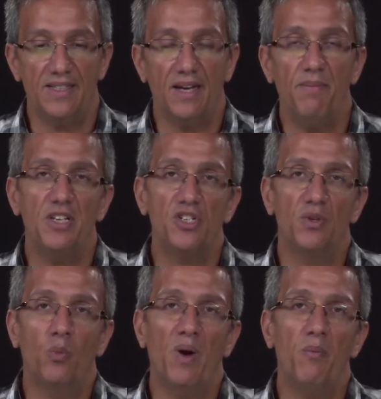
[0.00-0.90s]
as I
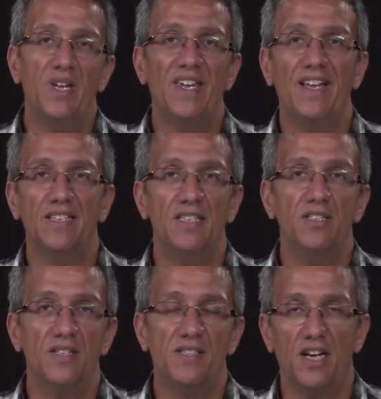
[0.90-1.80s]
mentioned, when we get
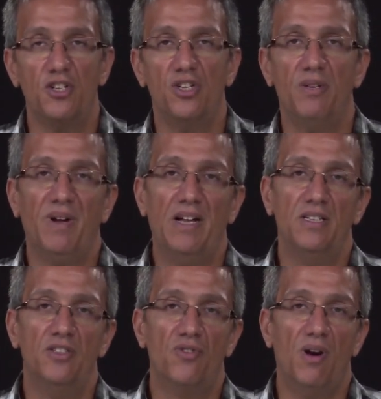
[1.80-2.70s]
into the section about
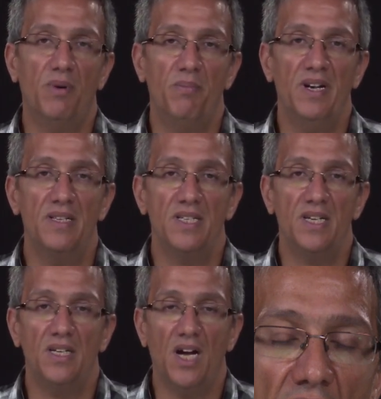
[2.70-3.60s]
interoperability,